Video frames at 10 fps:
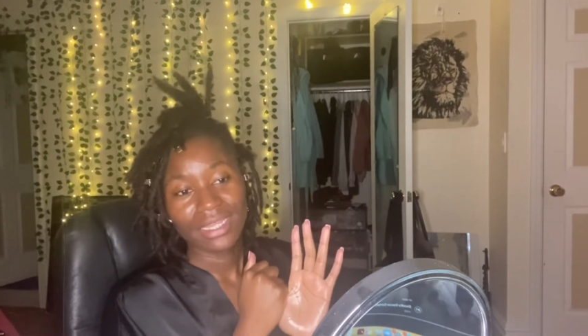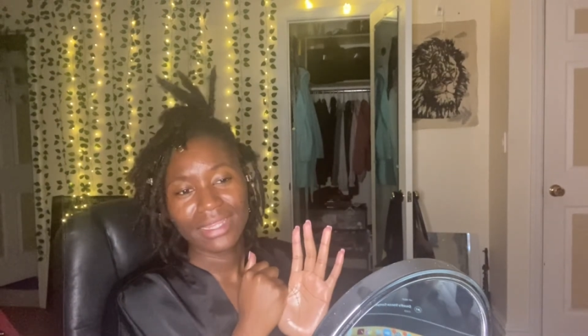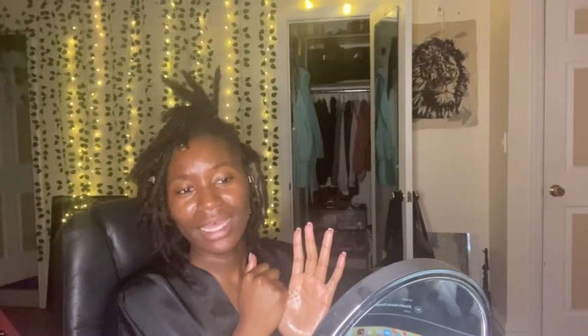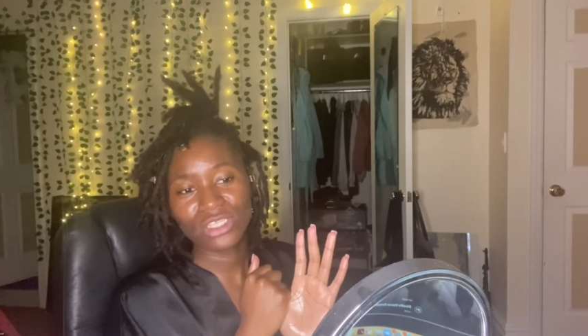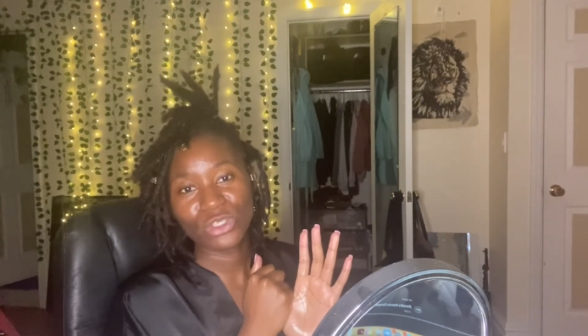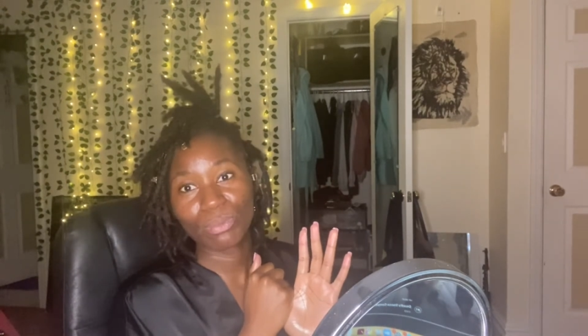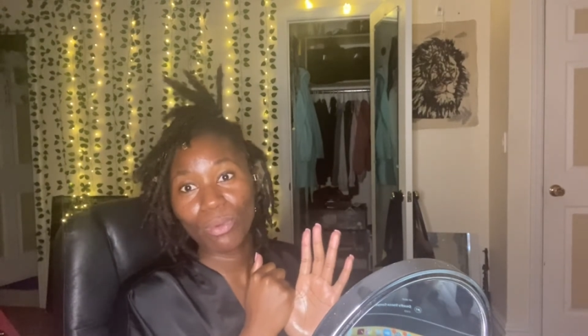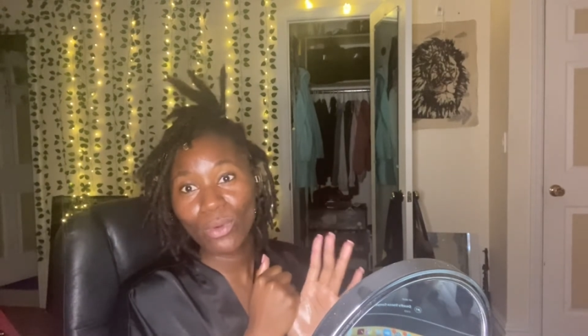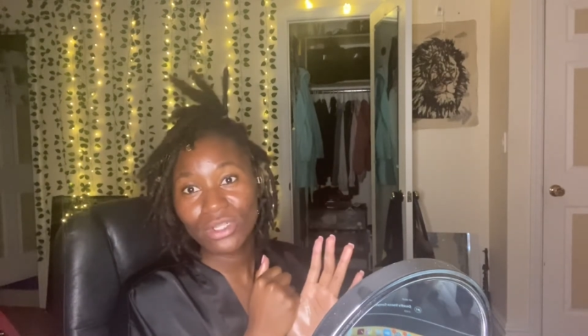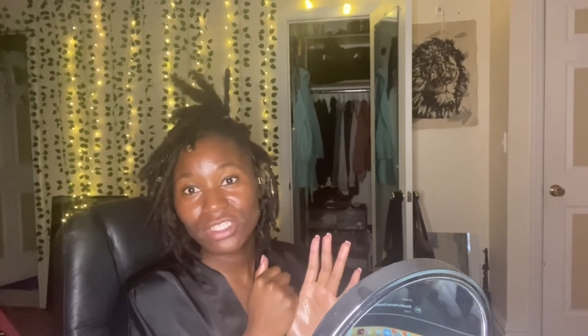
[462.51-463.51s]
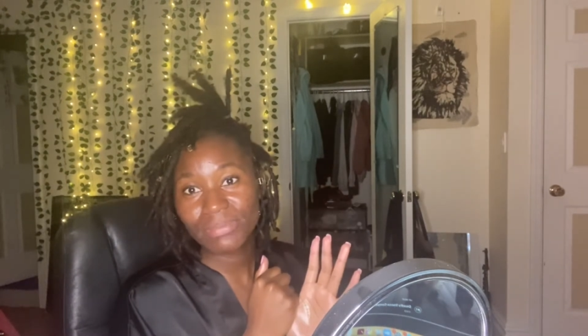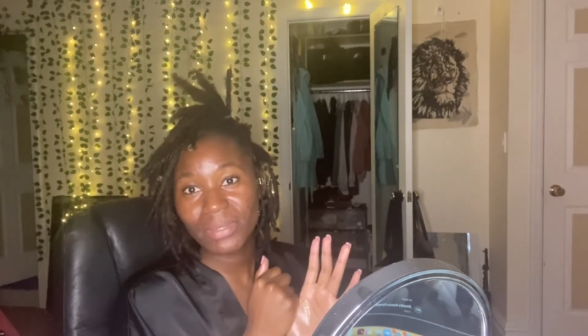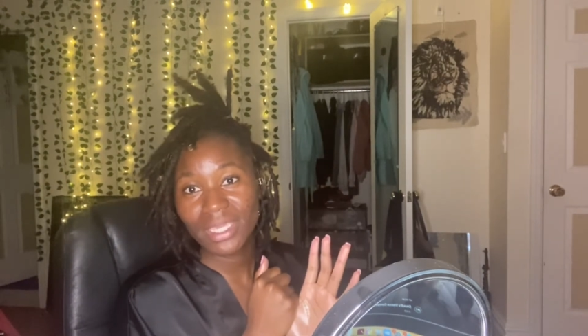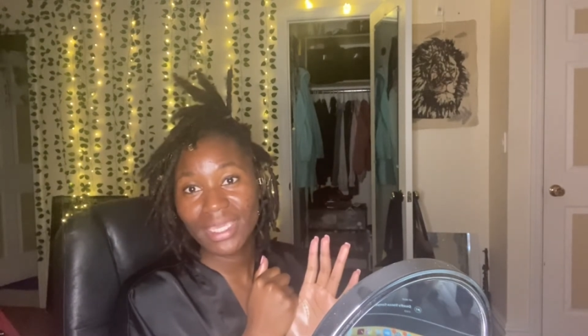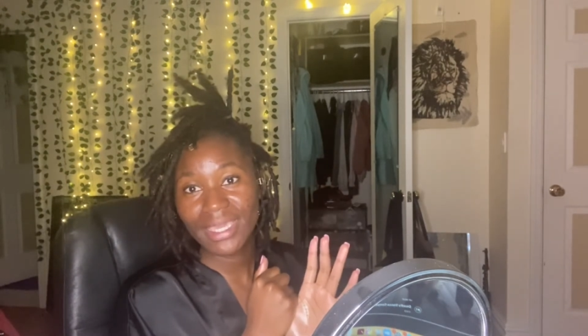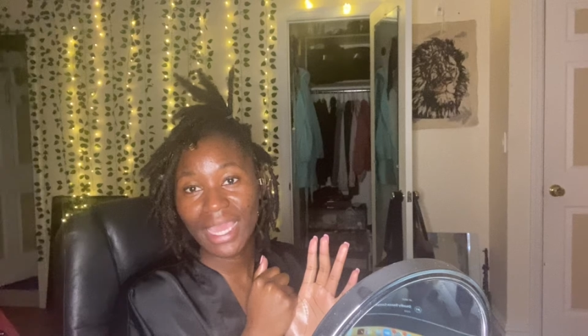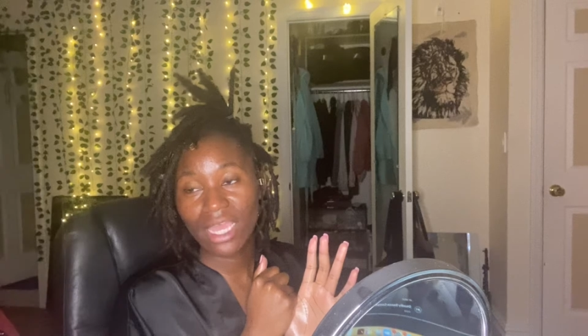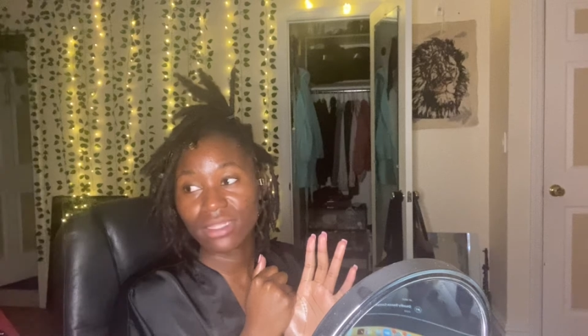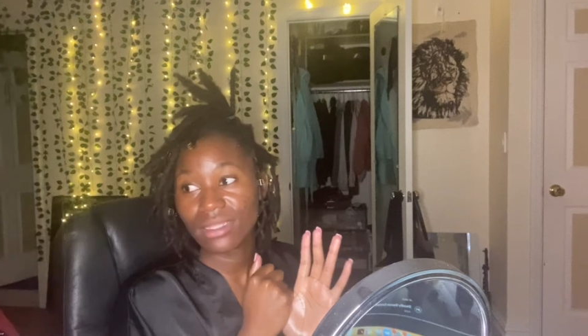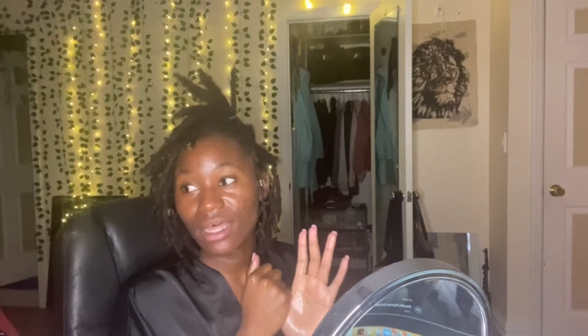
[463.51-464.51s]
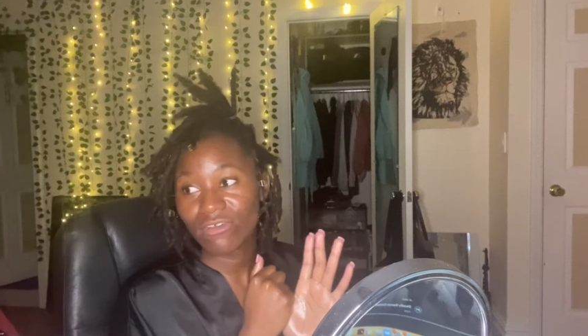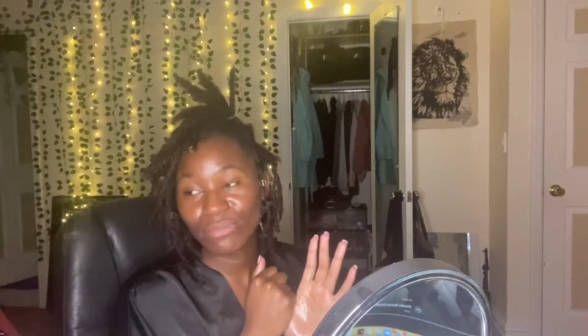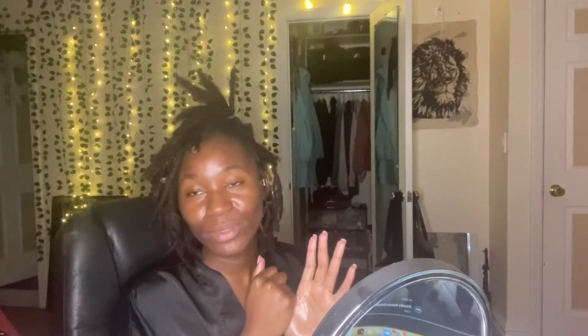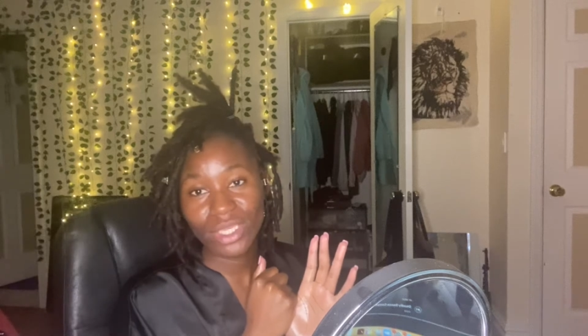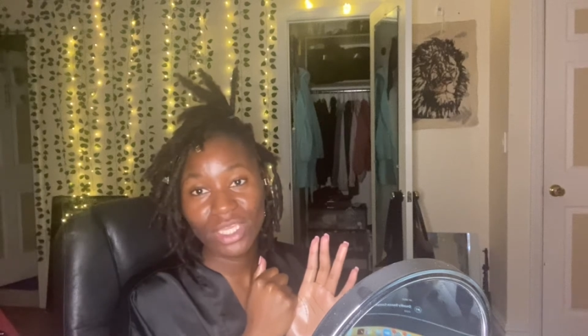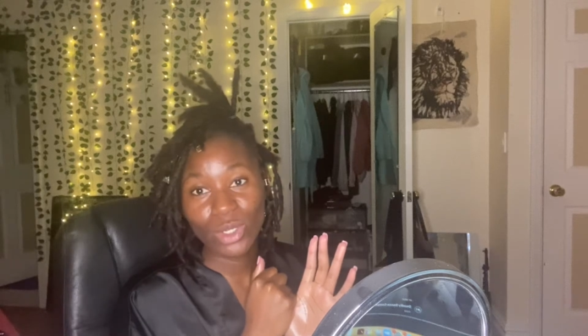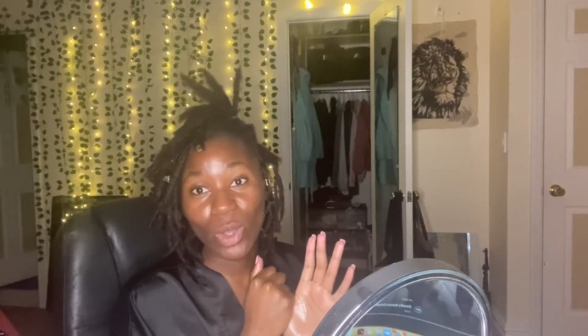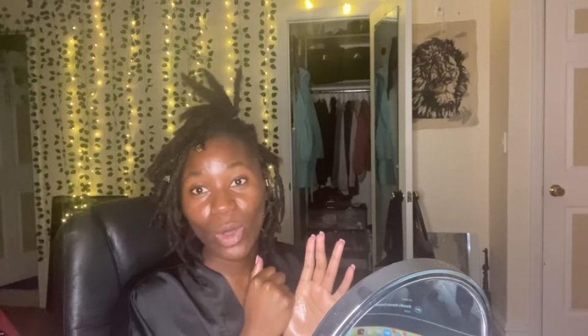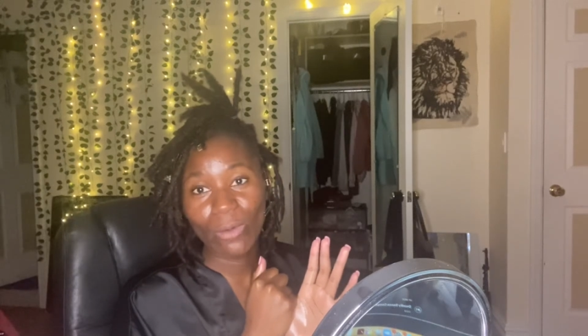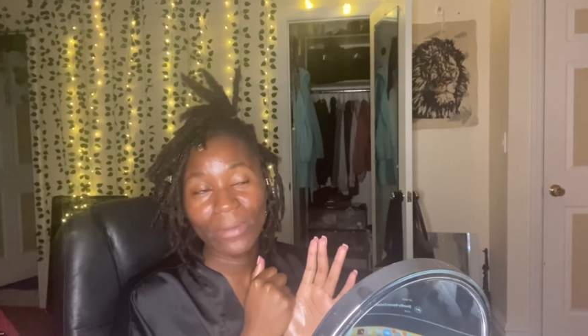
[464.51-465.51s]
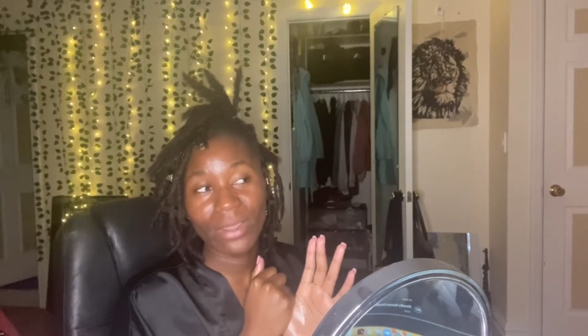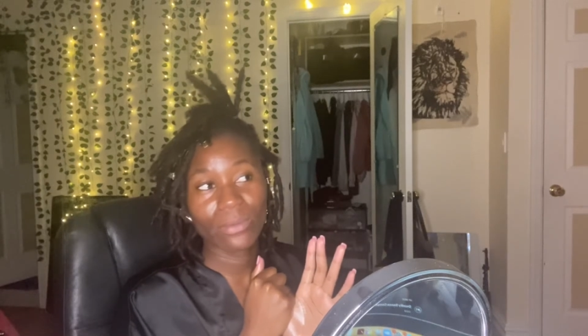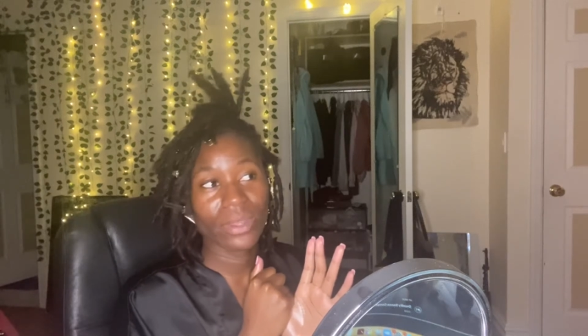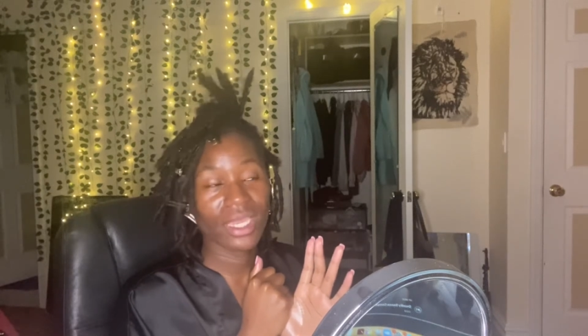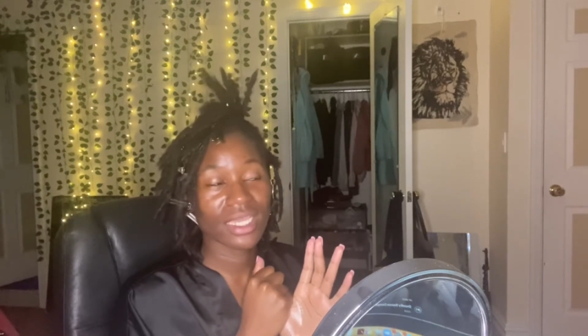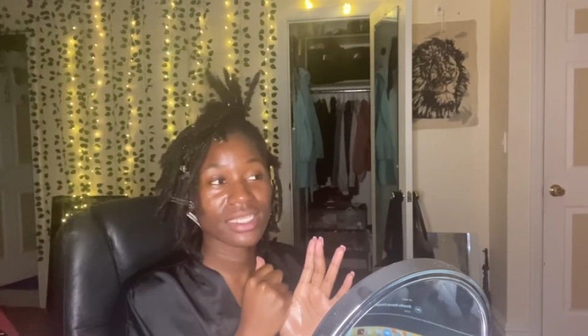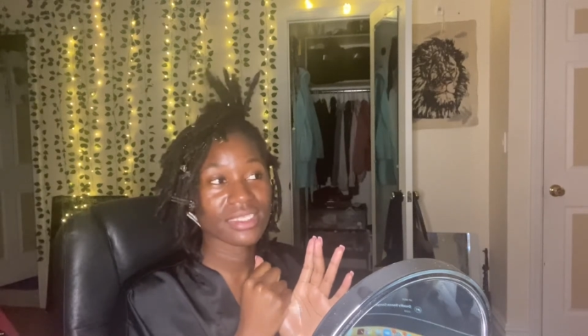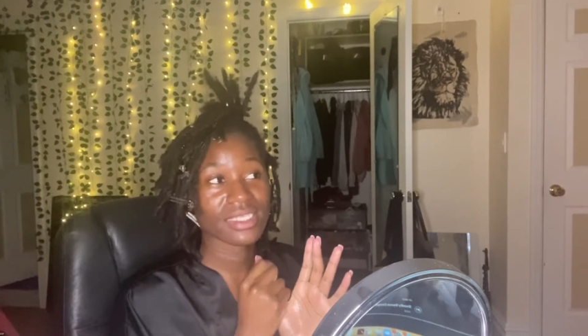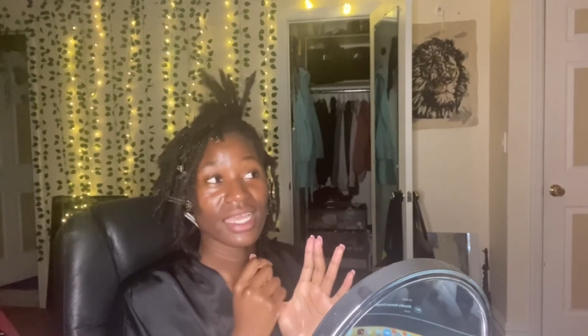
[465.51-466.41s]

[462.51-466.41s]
that supports me and love me in all my ways.